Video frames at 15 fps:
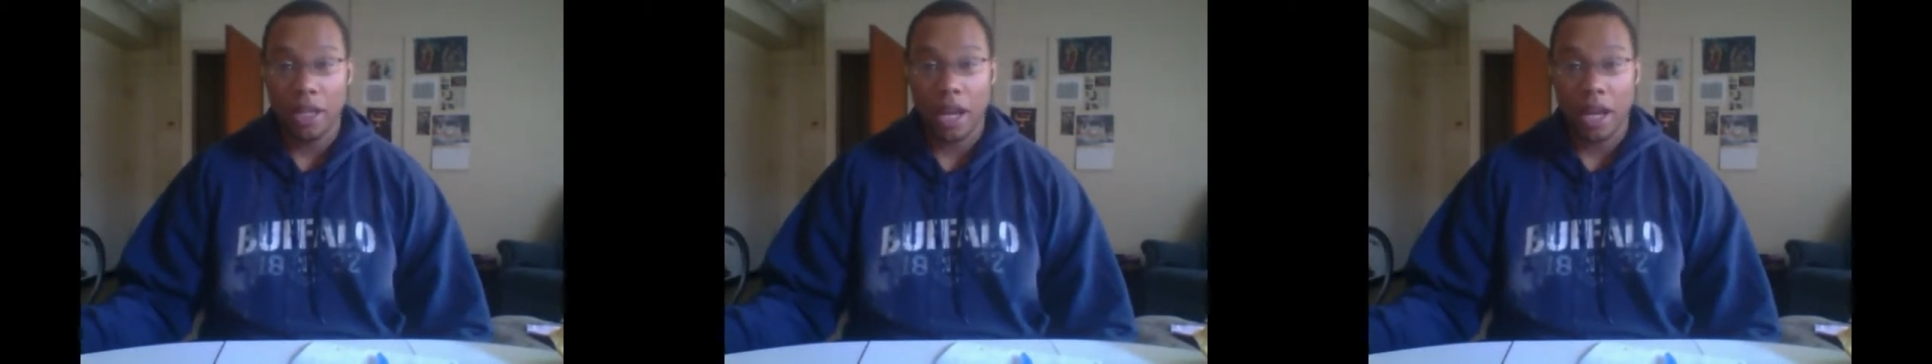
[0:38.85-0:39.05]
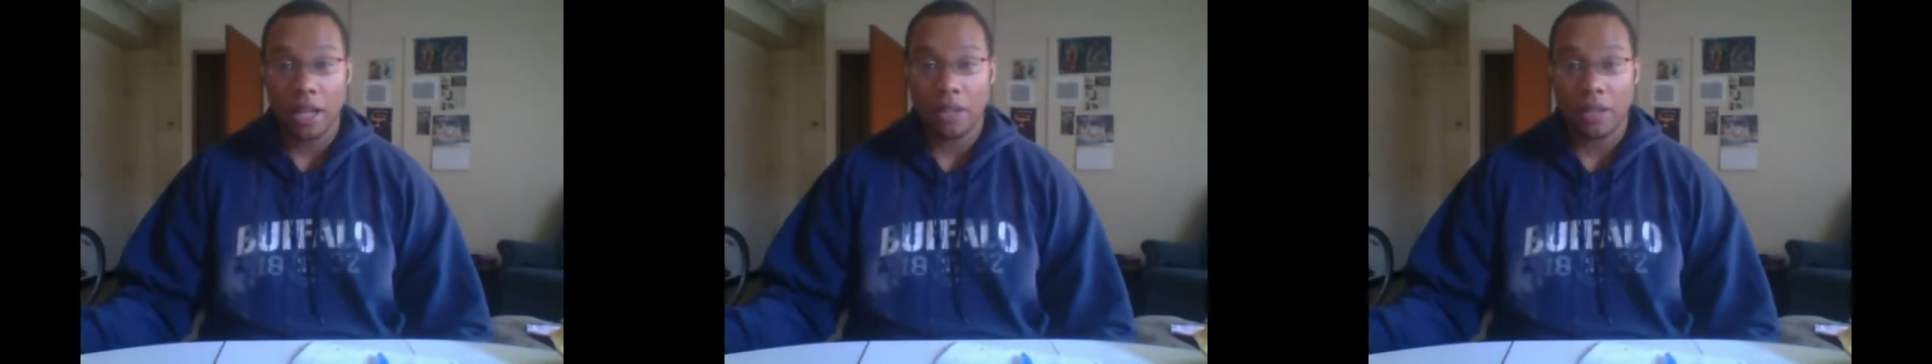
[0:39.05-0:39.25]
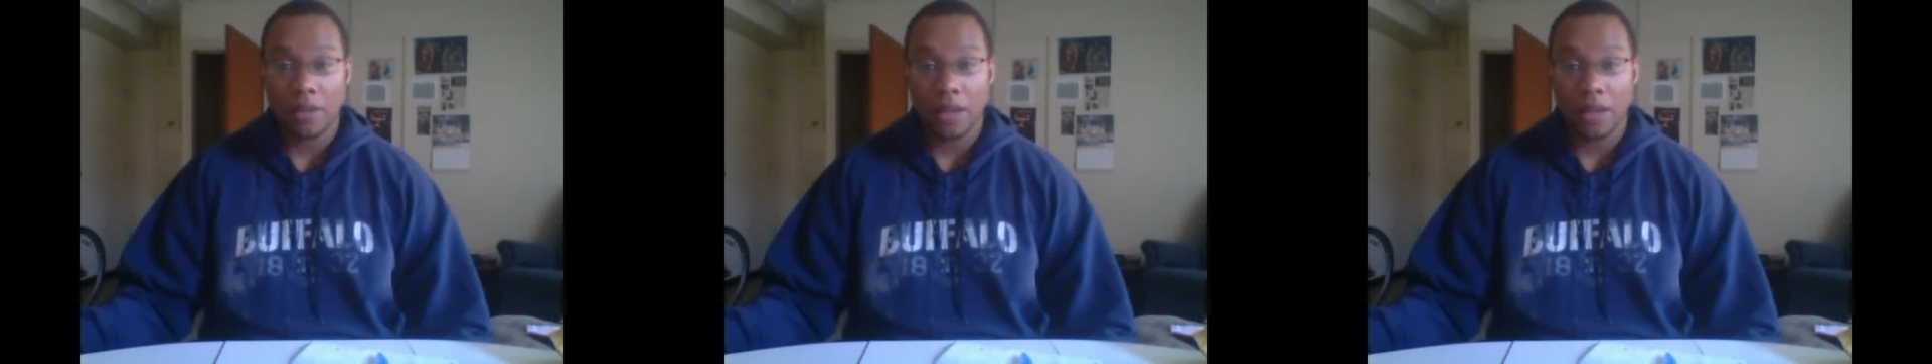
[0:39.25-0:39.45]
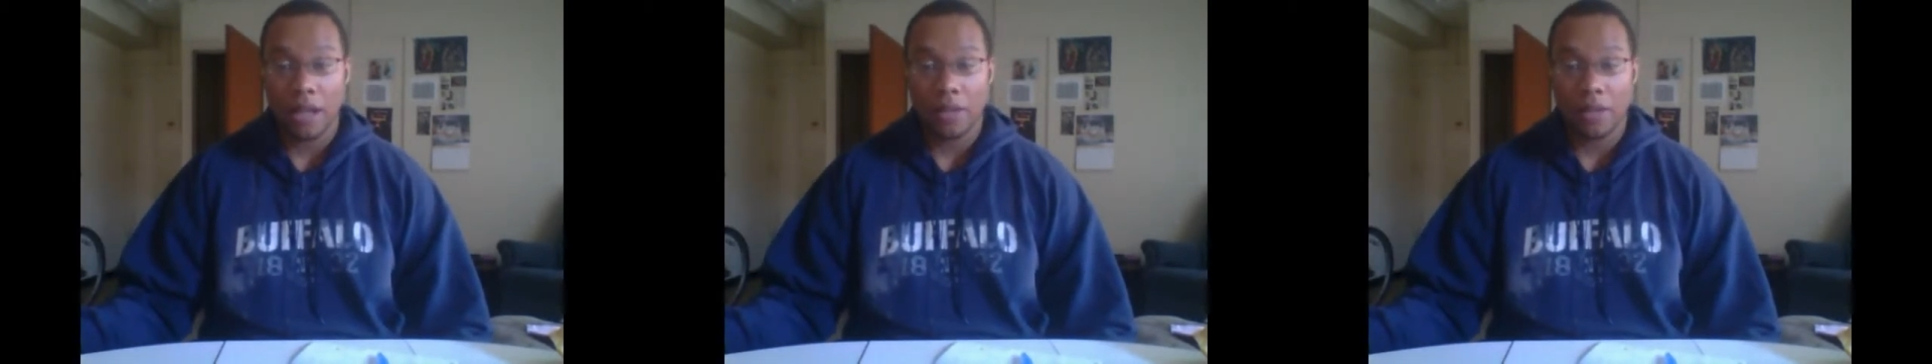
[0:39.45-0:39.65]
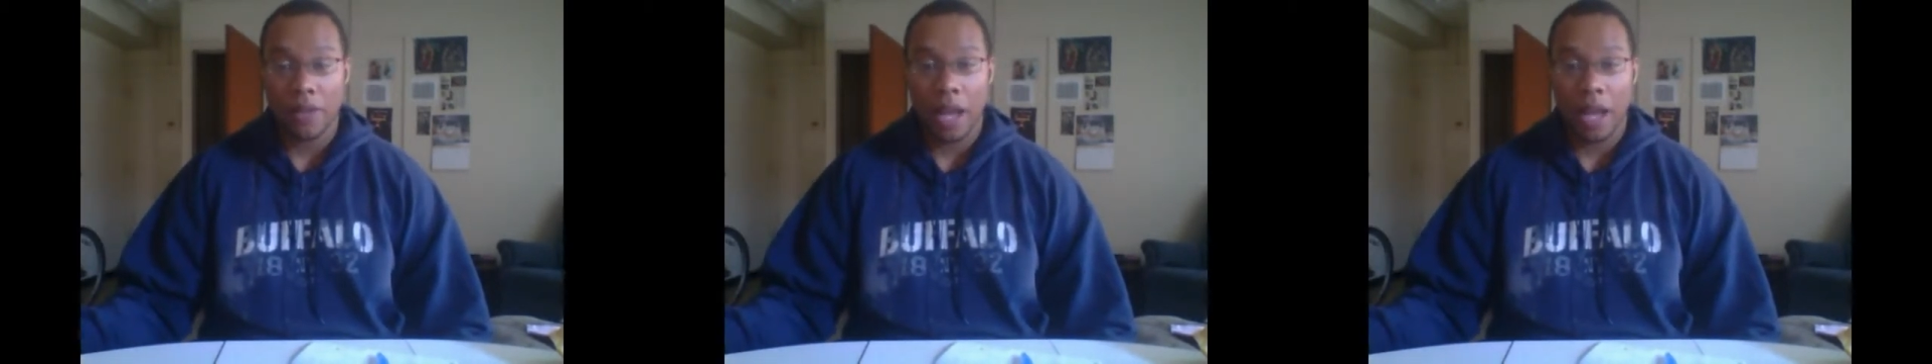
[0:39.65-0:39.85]
nice
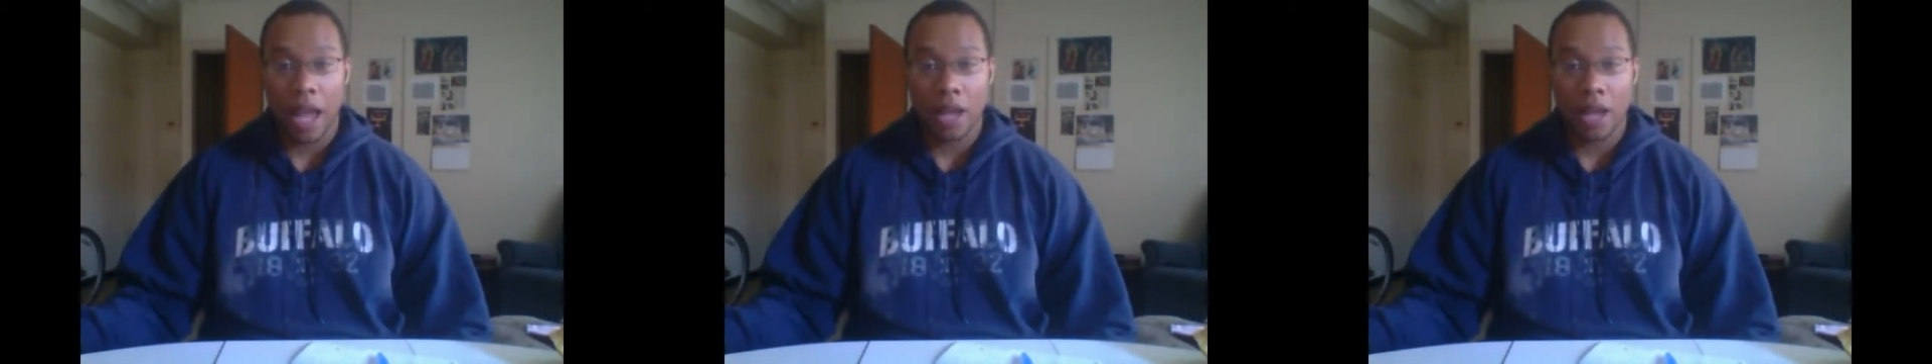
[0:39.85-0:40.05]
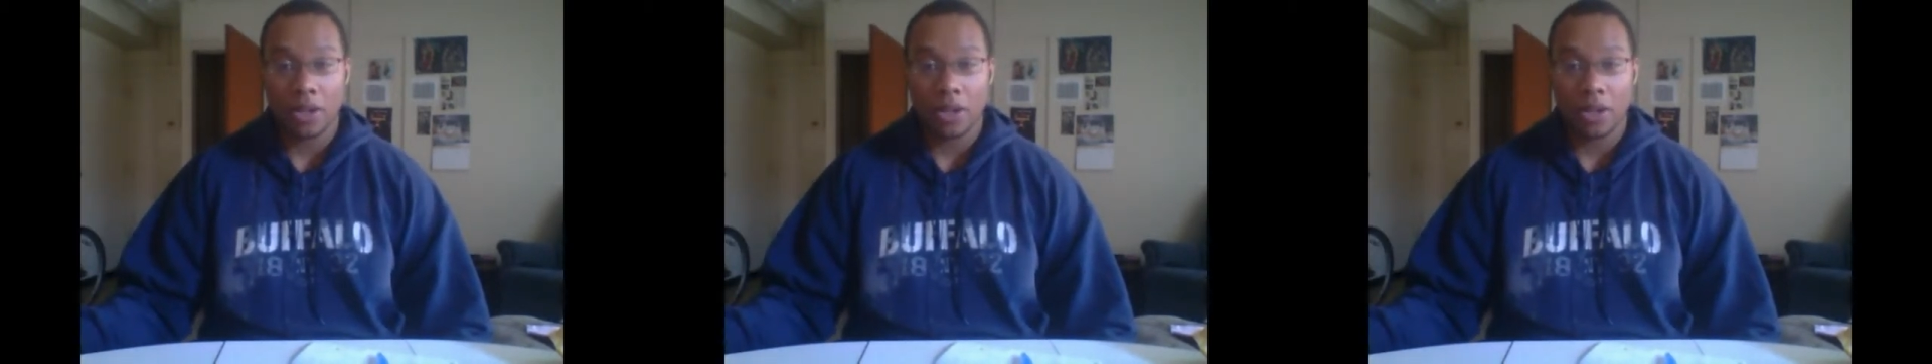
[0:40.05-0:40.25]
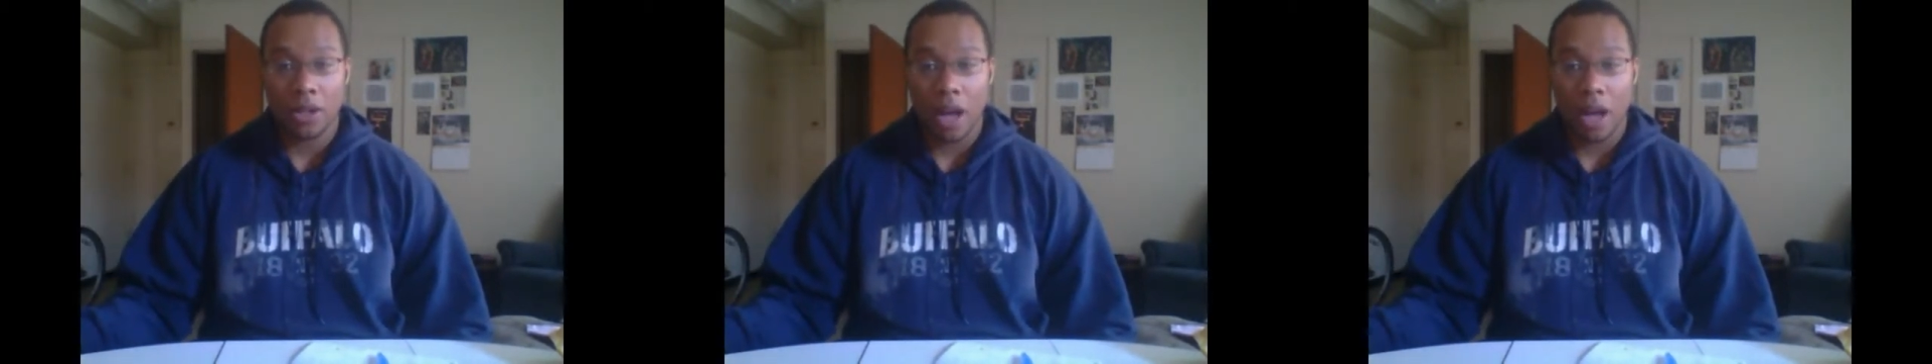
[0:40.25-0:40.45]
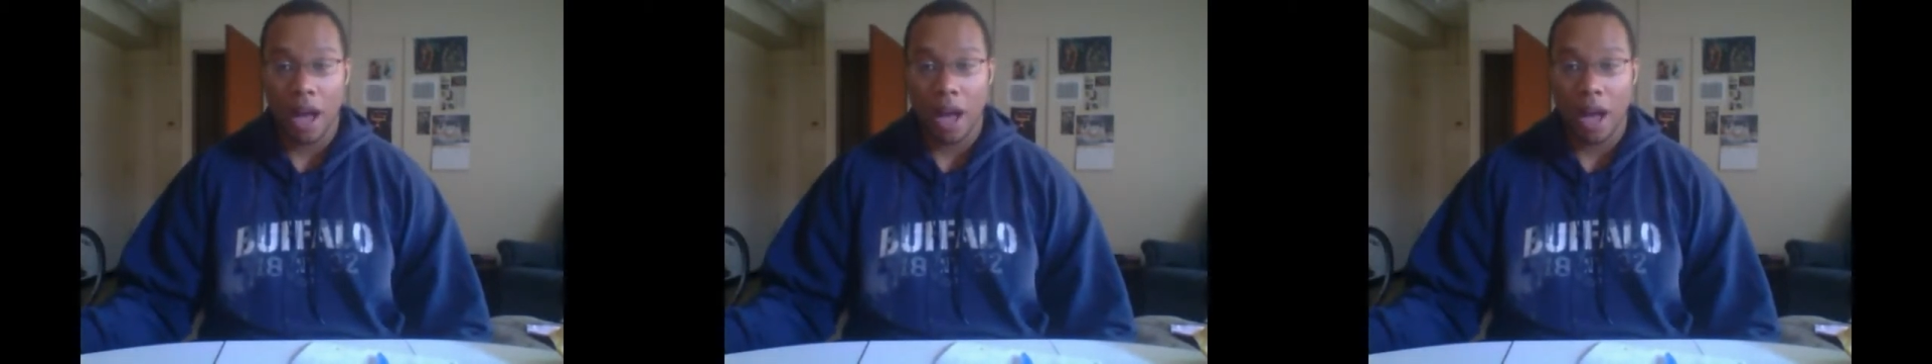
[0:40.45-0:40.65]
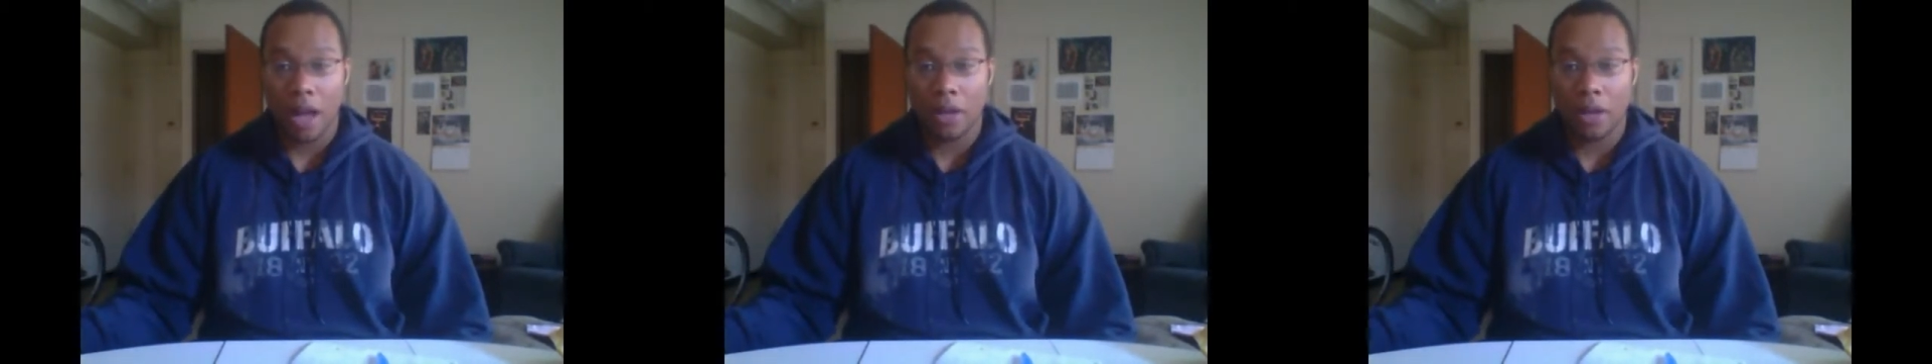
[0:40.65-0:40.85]
vacation.
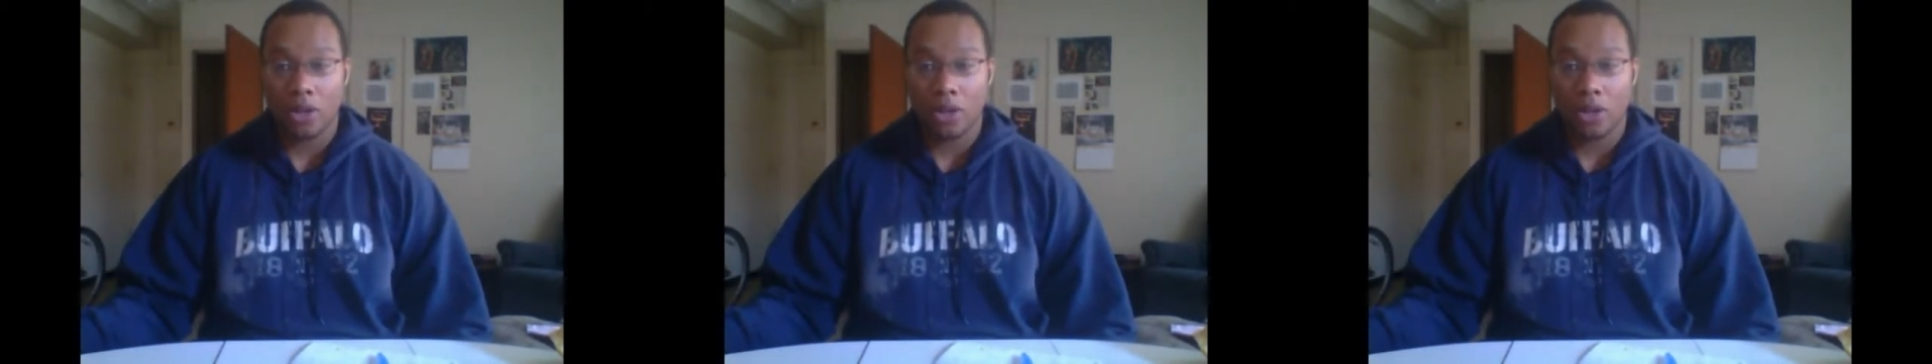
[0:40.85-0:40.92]
I